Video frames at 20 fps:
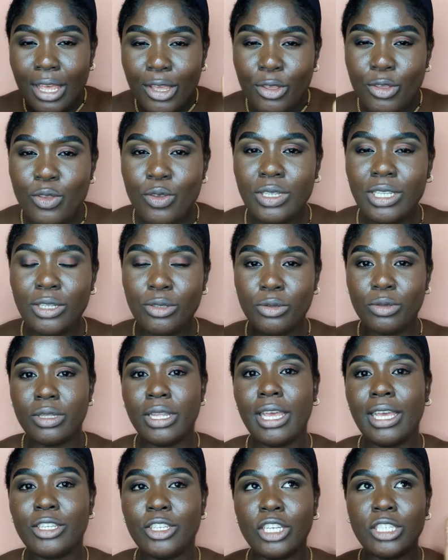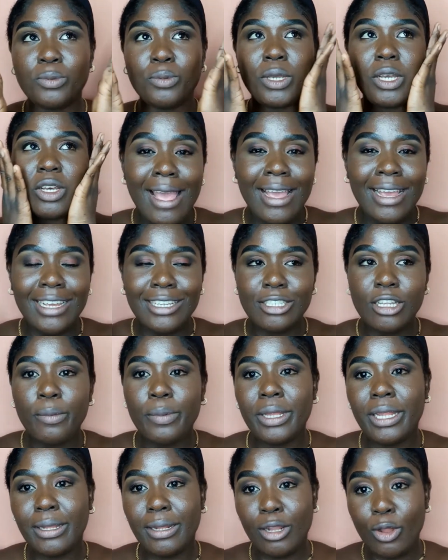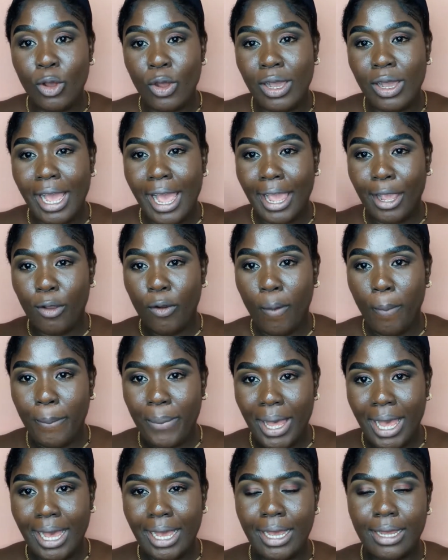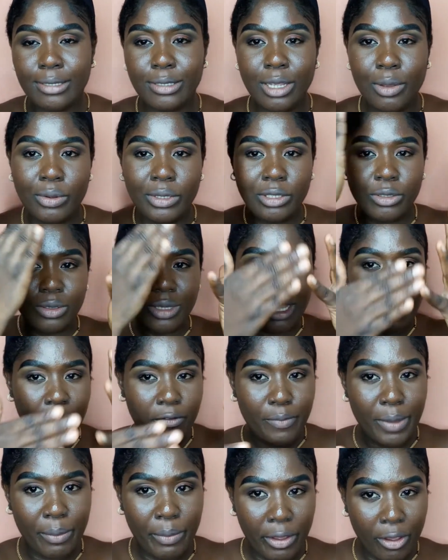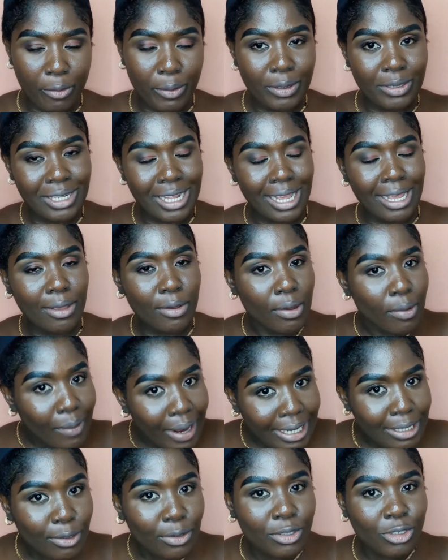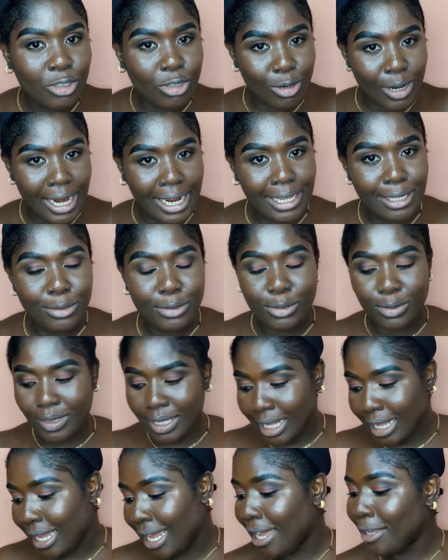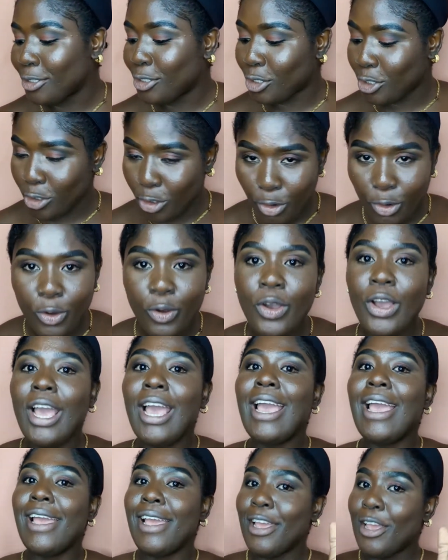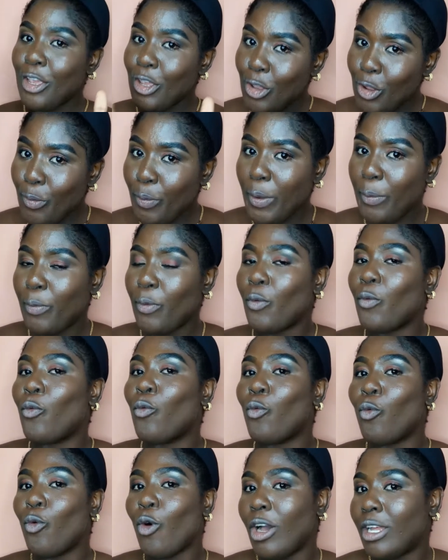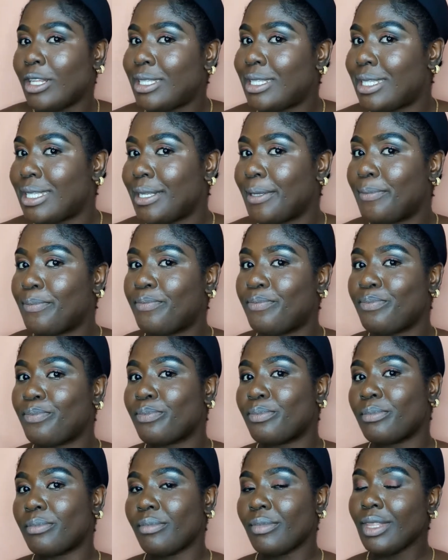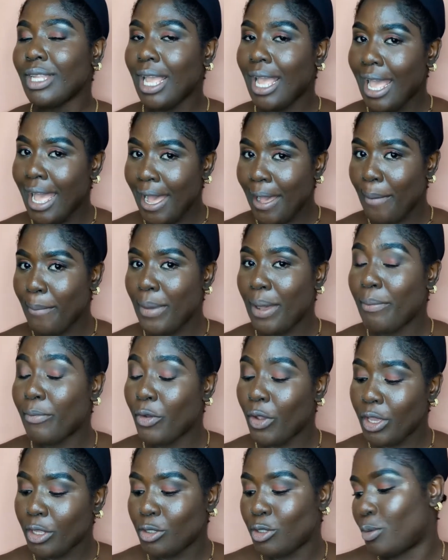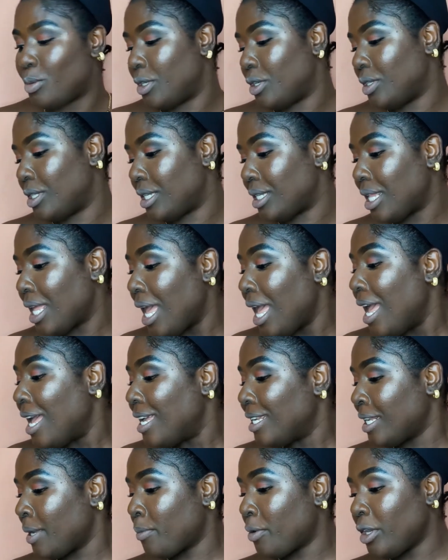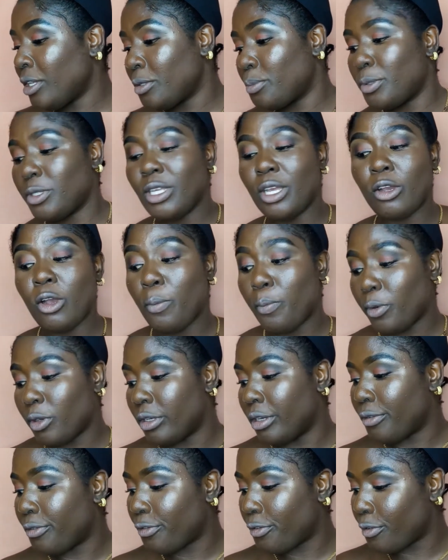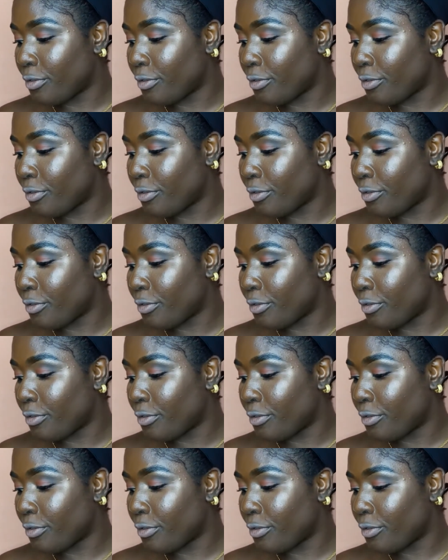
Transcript: use it today just because it's not been long I got back, so I wanted to take up my makeup. I was like, why not try it today and show you people what um, I'm going to be using. So I'm going to be using a couple of